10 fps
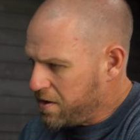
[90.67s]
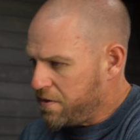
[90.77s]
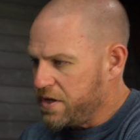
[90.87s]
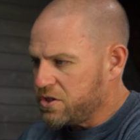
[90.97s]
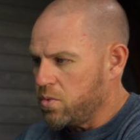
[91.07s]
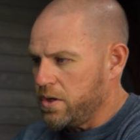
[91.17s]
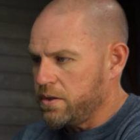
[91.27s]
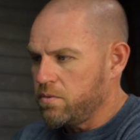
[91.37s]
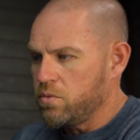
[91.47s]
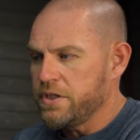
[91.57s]
this
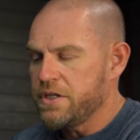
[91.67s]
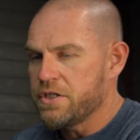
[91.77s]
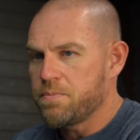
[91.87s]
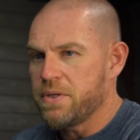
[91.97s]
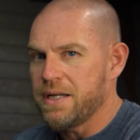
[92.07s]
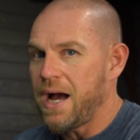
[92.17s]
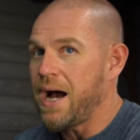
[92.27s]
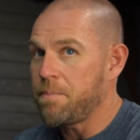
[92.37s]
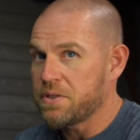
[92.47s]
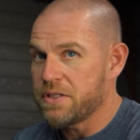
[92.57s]
one will need to spin
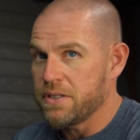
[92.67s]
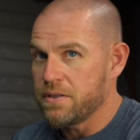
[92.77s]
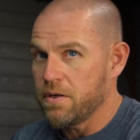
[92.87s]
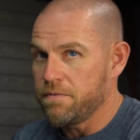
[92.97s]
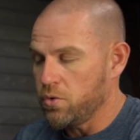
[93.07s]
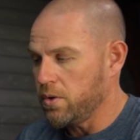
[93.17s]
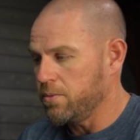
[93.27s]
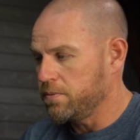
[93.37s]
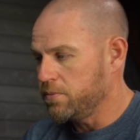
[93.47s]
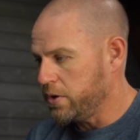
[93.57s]
opposite of
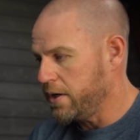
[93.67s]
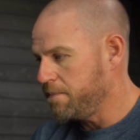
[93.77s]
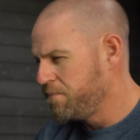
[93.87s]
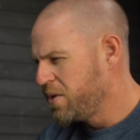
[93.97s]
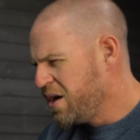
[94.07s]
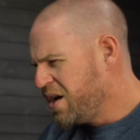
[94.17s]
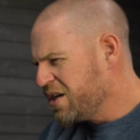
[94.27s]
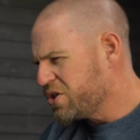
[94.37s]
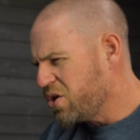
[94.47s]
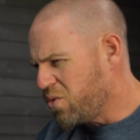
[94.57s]
normal, okay?
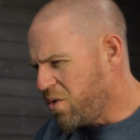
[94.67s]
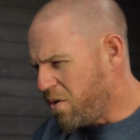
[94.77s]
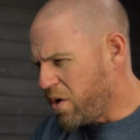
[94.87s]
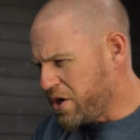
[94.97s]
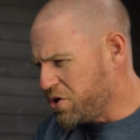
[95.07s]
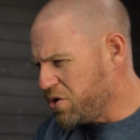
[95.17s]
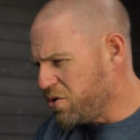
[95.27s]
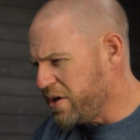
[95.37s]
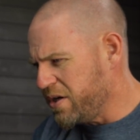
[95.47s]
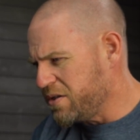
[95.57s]
So what you
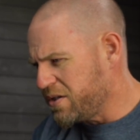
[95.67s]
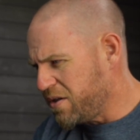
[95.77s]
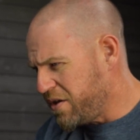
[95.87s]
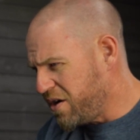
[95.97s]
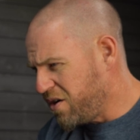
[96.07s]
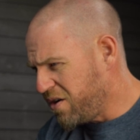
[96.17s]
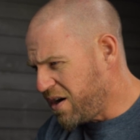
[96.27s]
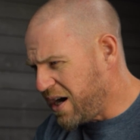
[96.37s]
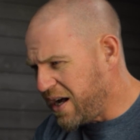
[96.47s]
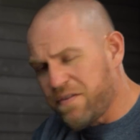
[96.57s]
do is,
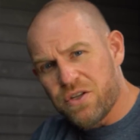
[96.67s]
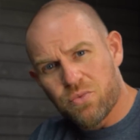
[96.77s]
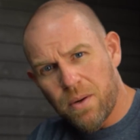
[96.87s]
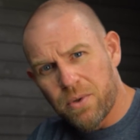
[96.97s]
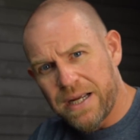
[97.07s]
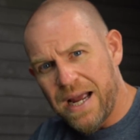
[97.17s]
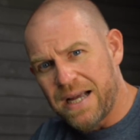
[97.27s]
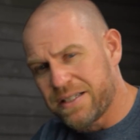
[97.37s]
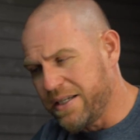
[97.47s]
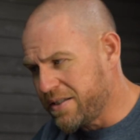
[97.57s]
on these rubber
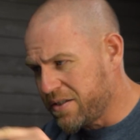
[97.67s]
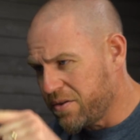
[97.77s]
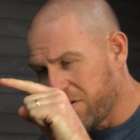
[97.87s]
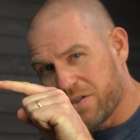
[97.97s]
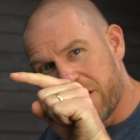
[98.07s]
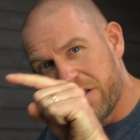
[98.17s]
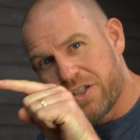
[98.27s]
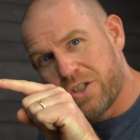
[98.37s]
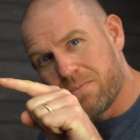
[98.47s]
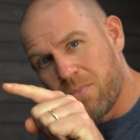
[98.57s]
gaskets, there is a
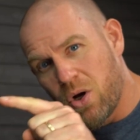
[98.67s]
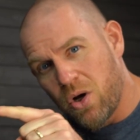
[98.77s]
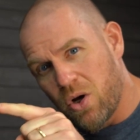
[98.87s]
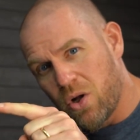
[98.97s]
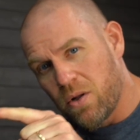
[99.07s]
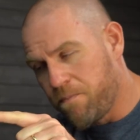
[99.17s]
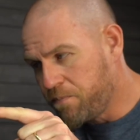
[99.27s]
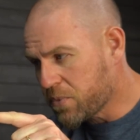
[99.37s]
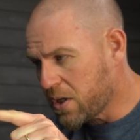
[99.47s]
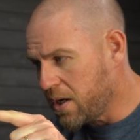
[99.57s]
small
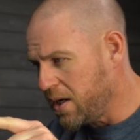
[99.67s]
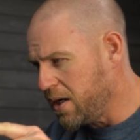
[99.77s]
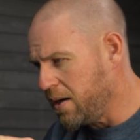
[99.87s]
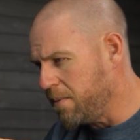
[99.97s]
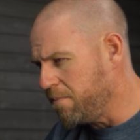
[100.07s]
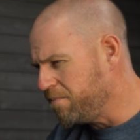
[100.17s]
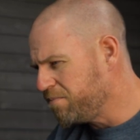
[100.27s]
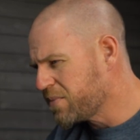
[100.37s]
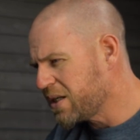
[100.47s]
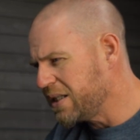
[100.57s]

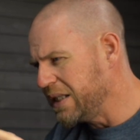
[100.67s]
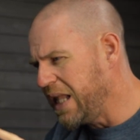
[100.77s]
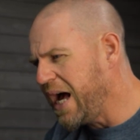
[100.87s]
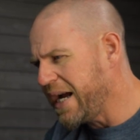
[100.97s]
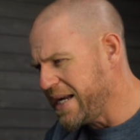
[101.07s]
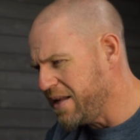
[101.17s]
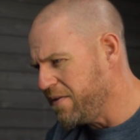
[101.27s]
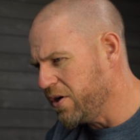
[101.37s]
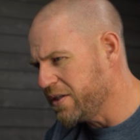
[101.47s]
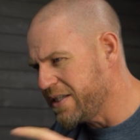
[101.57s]
line in
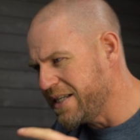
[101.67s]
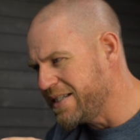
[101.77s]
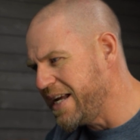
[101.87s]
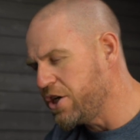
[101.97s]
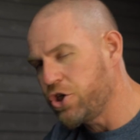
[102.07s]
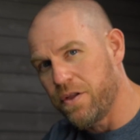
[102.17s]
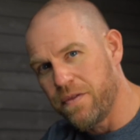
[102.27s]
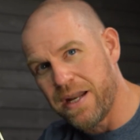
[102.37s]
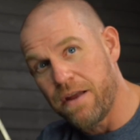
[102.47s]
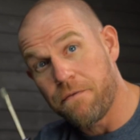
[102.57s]
there. It's an indentation
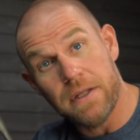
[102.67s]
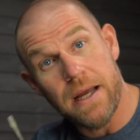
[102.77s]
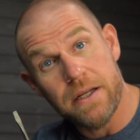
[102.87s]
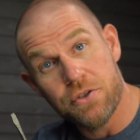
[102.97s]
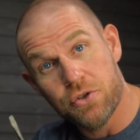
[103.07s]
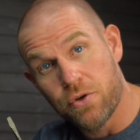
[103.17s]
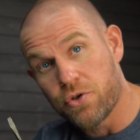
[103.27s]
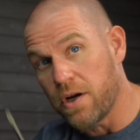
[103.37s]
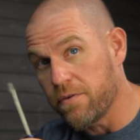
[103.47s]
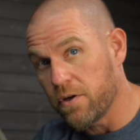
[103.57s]
that a flathead
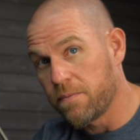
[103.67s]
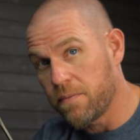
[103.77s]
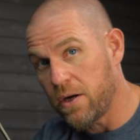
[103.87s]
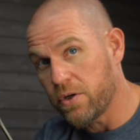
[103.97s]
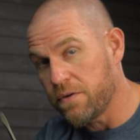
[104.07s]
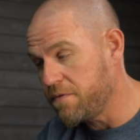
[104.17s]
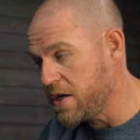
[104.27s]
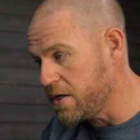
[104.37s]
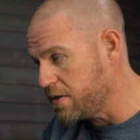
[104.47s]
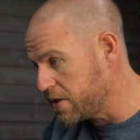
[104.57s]
screwdriver, how
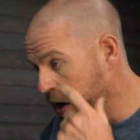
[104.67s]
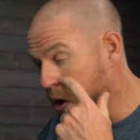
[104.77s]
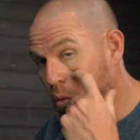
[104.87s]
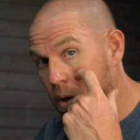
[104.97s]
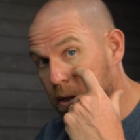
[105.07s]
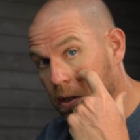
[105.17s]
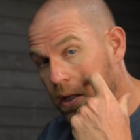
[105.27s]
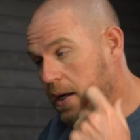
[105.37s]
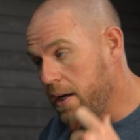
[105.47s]
convenient, will